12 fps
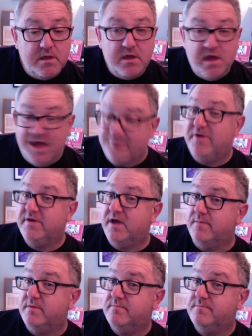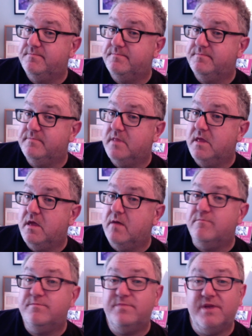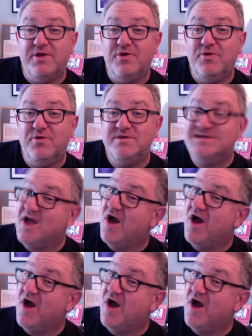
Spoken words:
I woke up, blue skies.